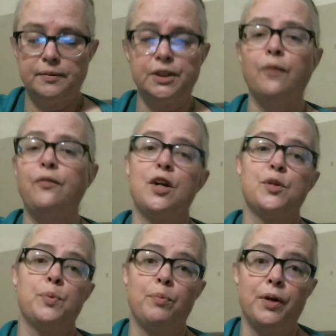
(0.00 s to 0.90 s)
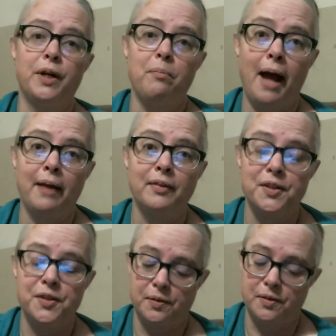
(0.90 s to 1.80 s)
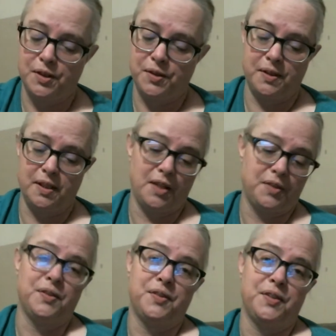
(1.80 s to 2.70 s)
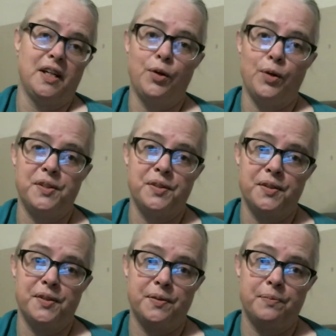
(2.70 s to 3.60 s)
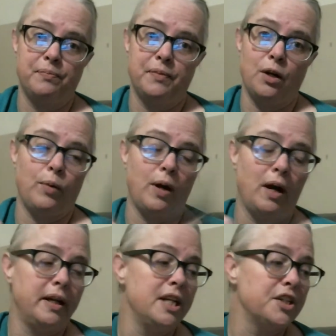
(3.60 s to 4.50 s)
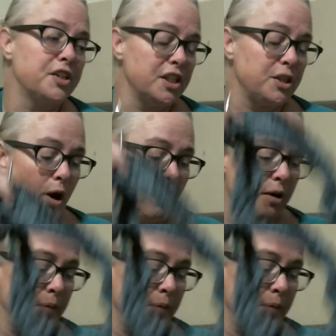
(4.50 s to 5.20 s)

far it's been pretty mindless, just because it's increases, around each stitch marker.